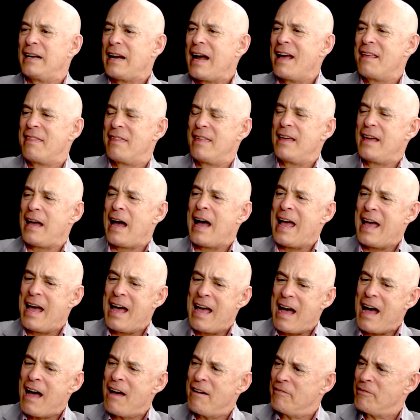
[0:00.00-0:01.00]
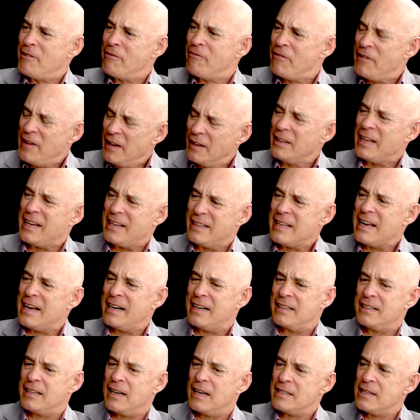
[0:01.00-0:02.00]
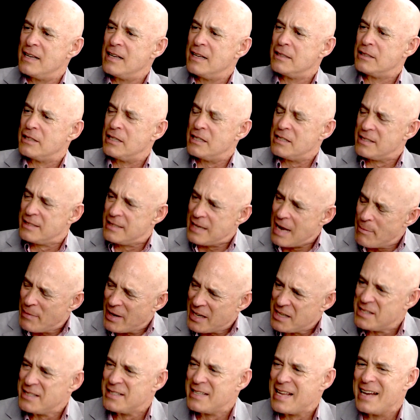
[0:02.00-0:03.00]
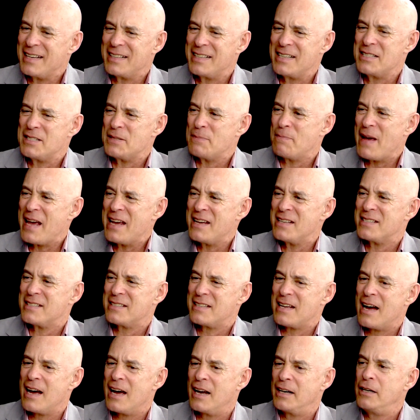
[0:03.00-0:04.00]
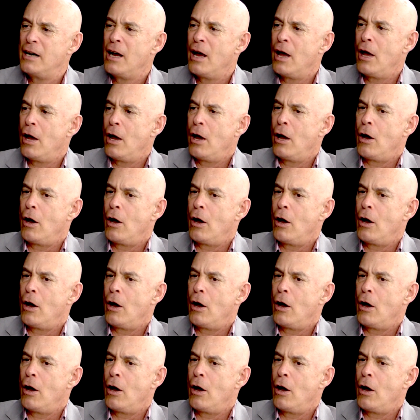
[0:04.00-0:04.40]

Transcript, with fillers: and I think I, ha I have a feeling that it, to some extent, it's based on